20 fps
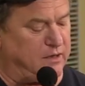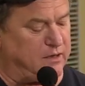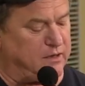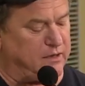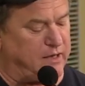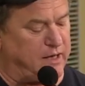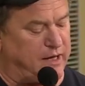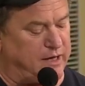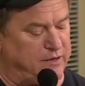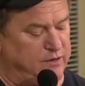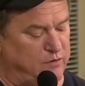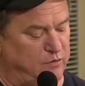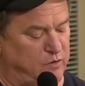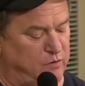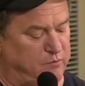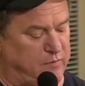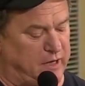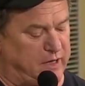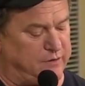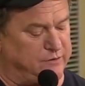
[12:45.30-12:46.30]
Can you
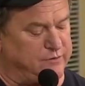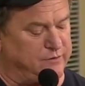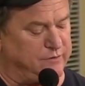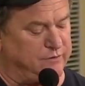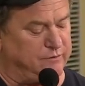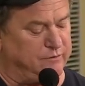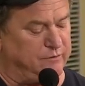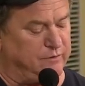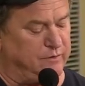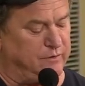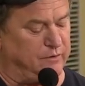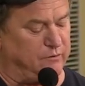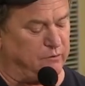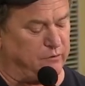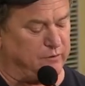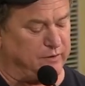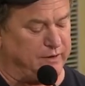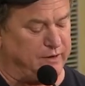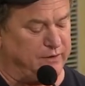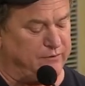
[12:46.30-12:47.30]
imagine the
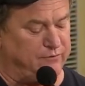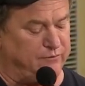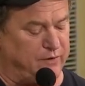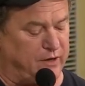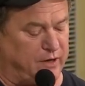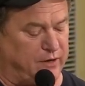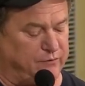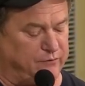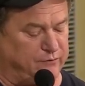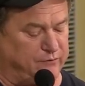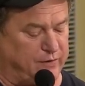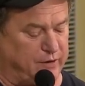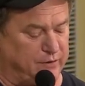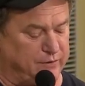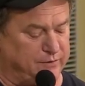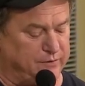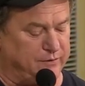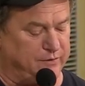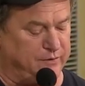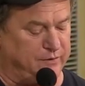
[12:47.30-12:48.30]
relief I
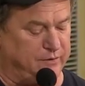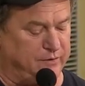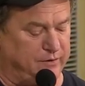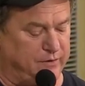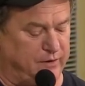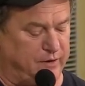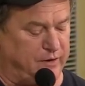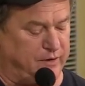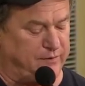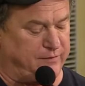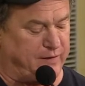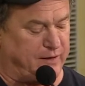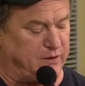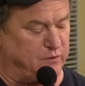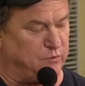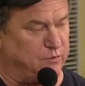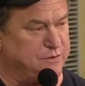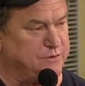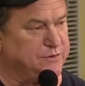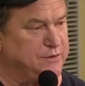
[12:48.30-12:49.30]
felt that
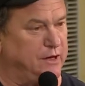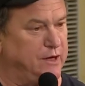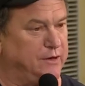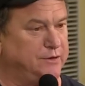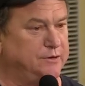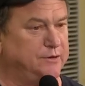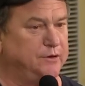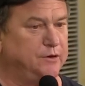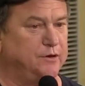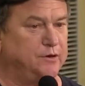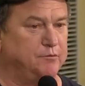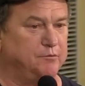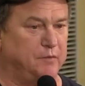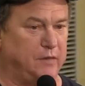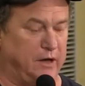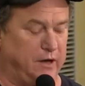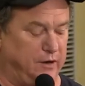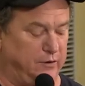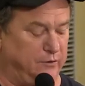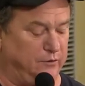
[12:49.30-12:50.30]
it was not
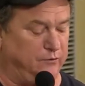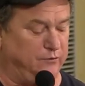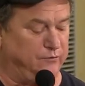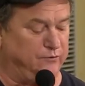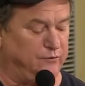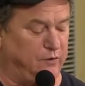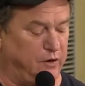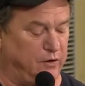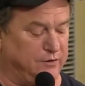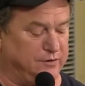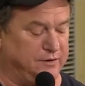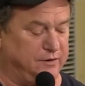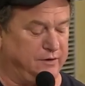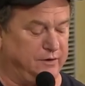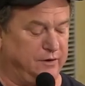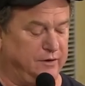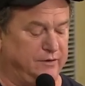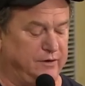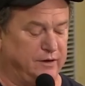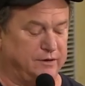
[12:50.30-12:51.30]
my
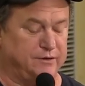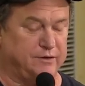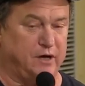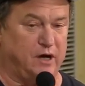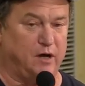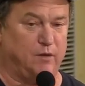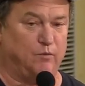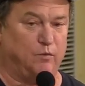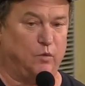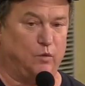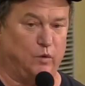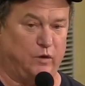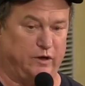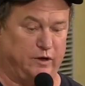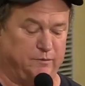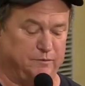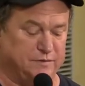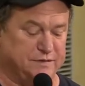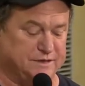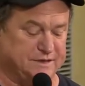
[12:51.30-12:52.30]
fault that Tom
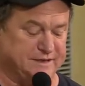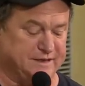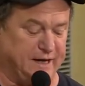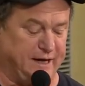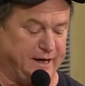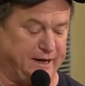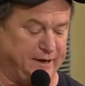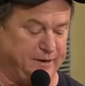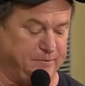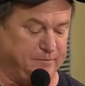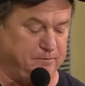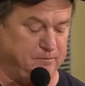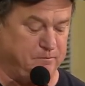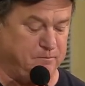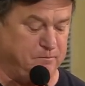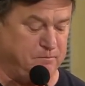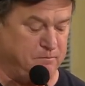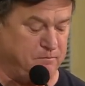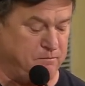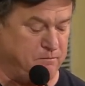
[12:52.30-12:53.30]
Williams died?
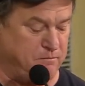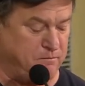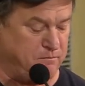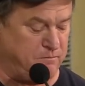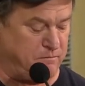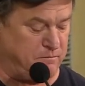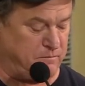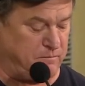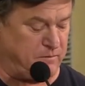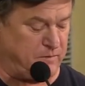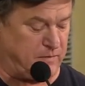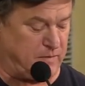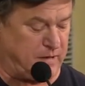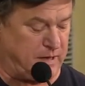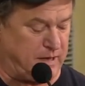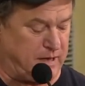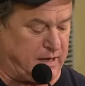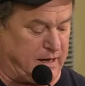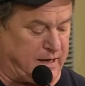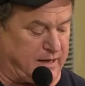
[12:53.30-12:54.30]

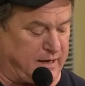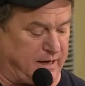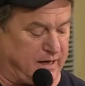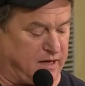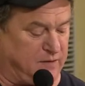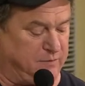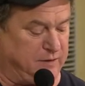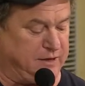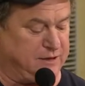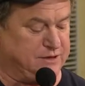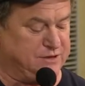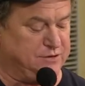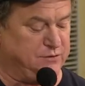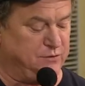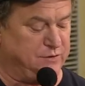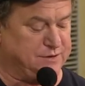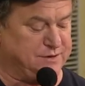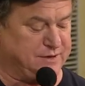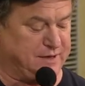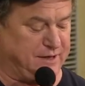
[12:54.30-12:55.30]
Had I committed
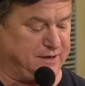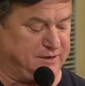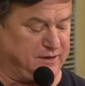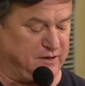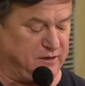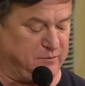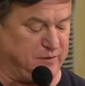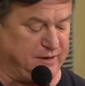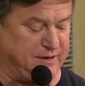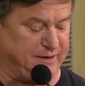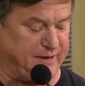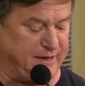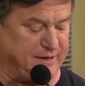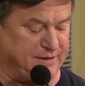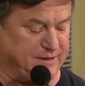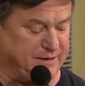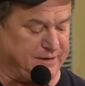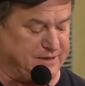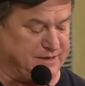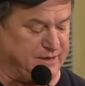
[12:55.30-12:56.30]
suicide in the
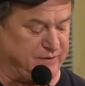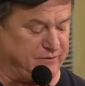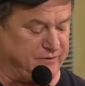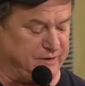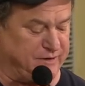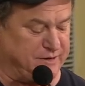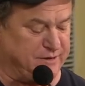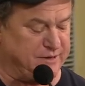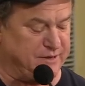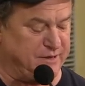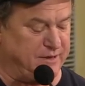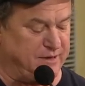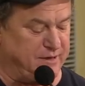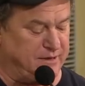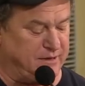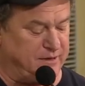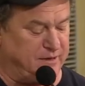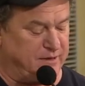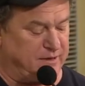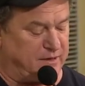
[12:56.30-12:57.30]
mid-1970s,
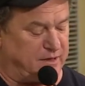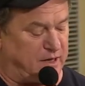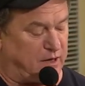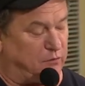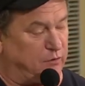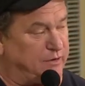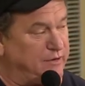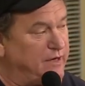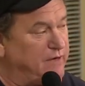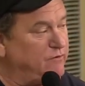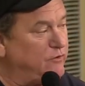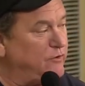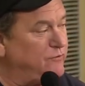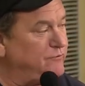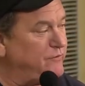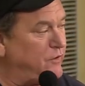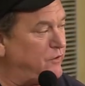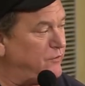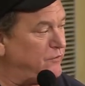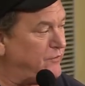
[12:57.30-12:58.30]
I would never have
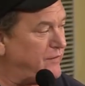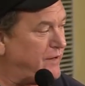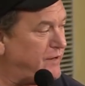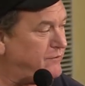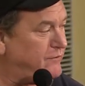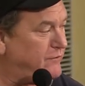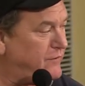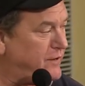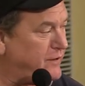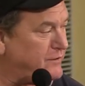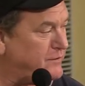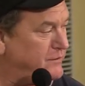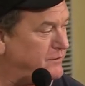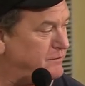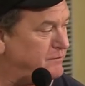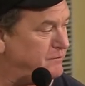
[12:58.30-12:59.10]
known that fact.